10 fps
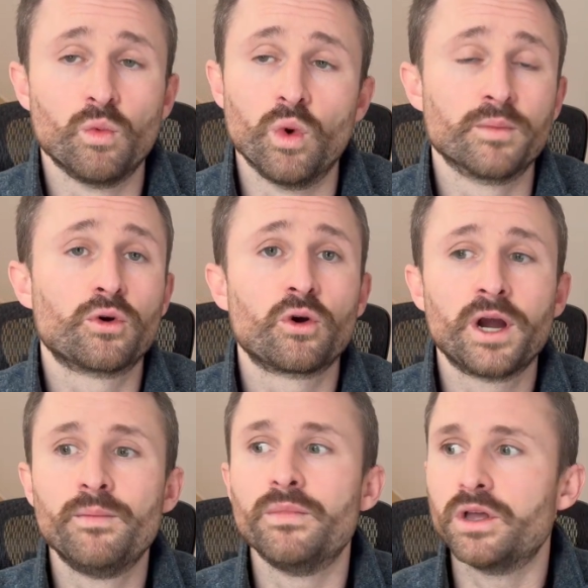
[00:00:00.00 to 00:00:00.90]
one
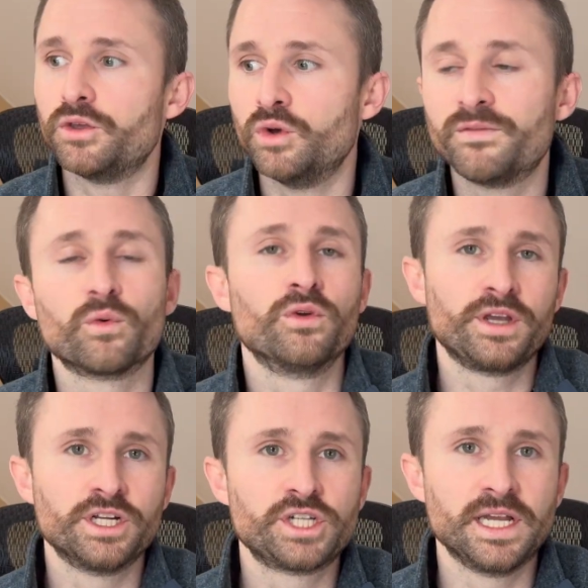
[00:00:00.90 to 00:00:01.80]
program, you have a really
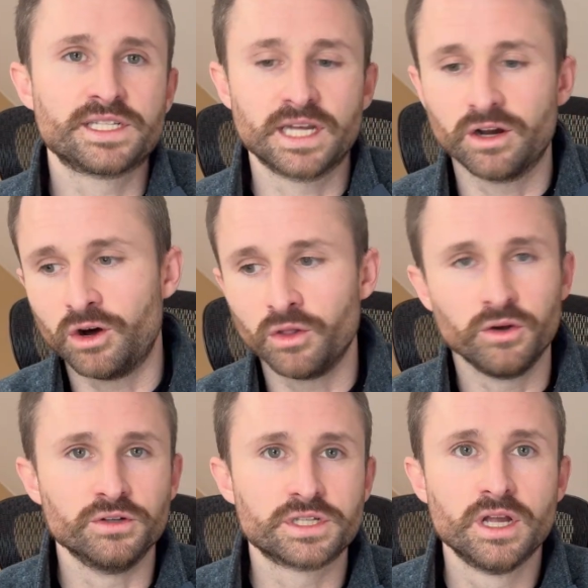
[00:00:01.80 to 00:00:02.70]
good chance that all
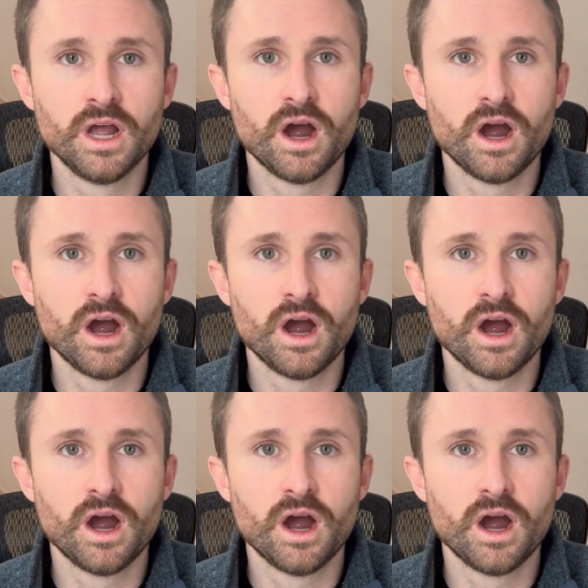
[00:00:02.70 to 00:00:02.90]
those